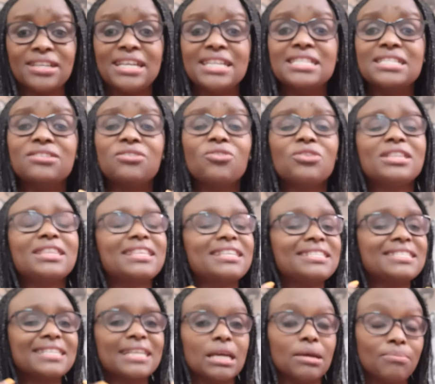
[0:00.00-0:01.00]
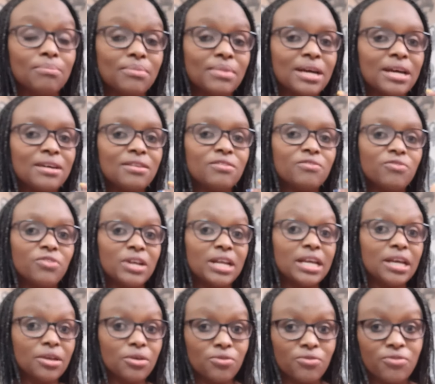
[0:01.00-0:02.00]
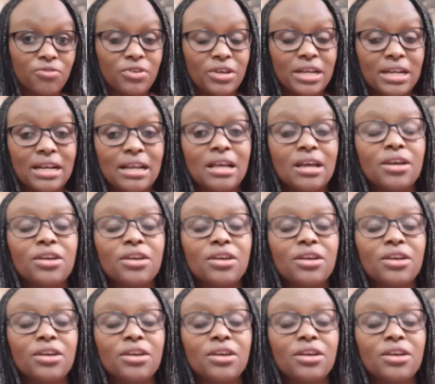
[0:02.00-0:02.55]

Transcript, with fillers: It's not the same feeling you feel,